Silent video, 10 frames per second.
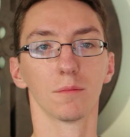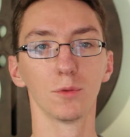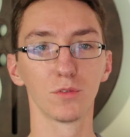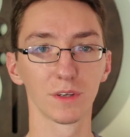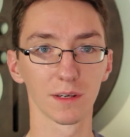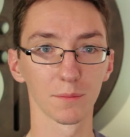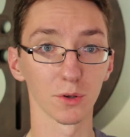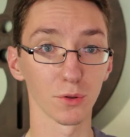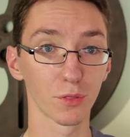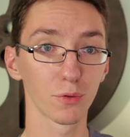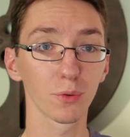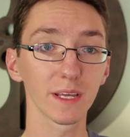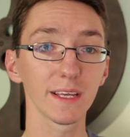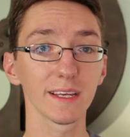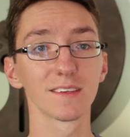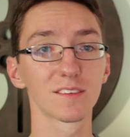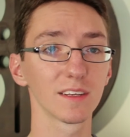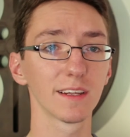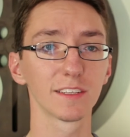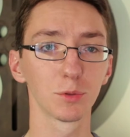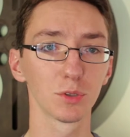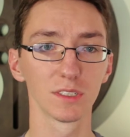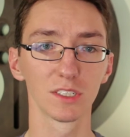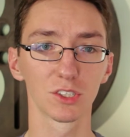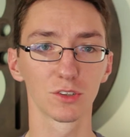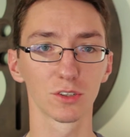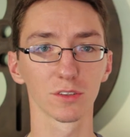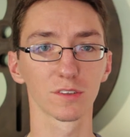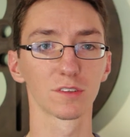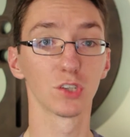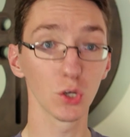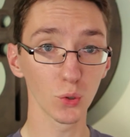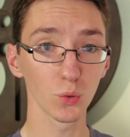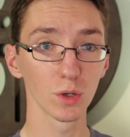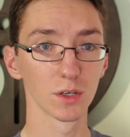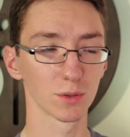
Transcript: Movie number 3 is Teenage Mutant Ninja Turtles 2,